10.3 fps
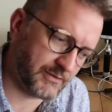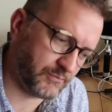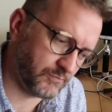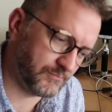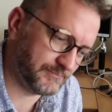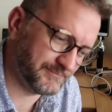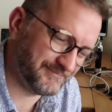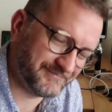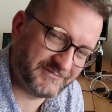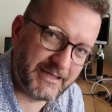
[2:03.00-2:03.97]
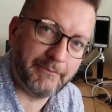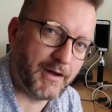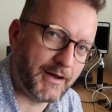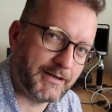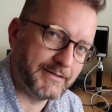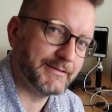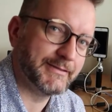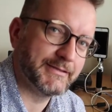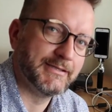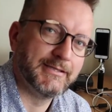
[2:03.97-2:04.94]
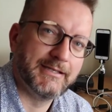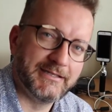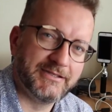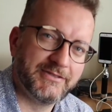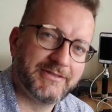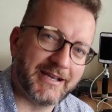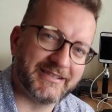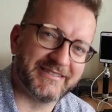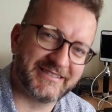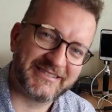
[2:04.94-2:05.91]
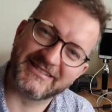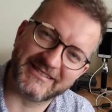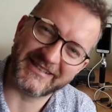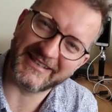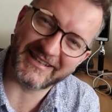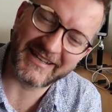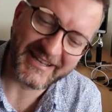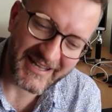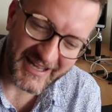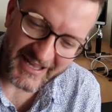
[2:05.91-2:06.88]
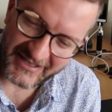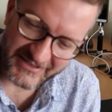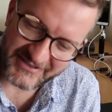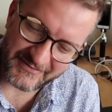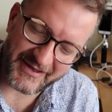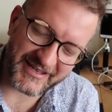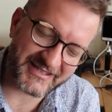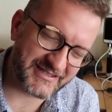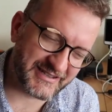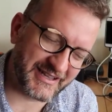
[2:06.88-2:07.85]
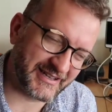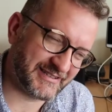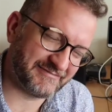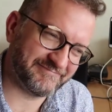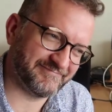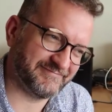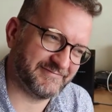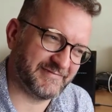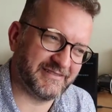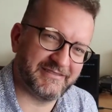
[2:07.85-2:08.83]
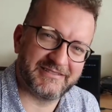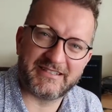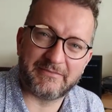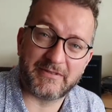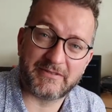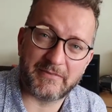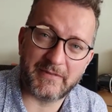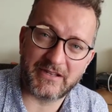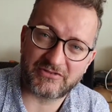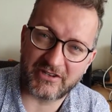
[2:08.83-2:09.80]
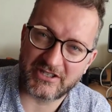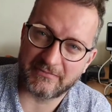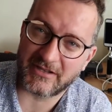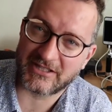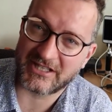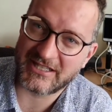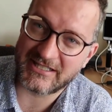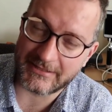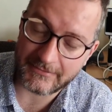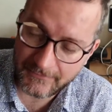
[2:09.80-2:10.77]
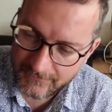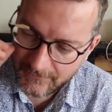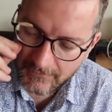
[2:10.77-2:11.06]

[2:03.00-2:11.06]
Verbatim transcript: I demand in 2016 because uh, it makes like system administration much easier.